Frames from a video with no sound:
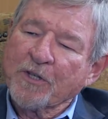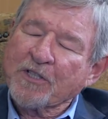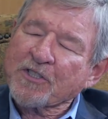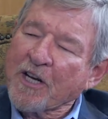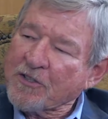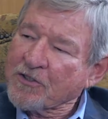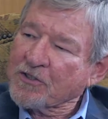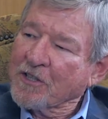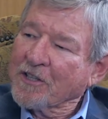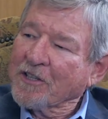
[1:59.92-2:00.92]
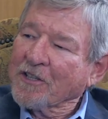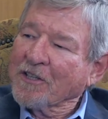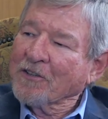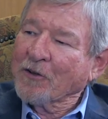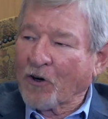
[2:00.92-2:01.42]
recess,
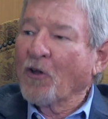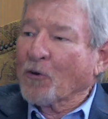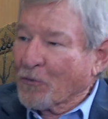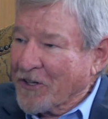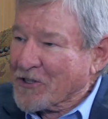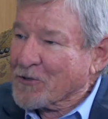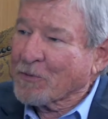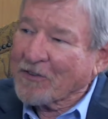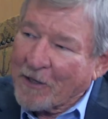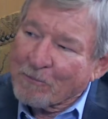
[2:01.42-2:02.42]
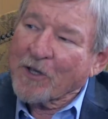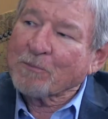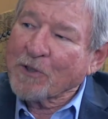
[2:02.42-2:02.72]
there are other reasons, but that might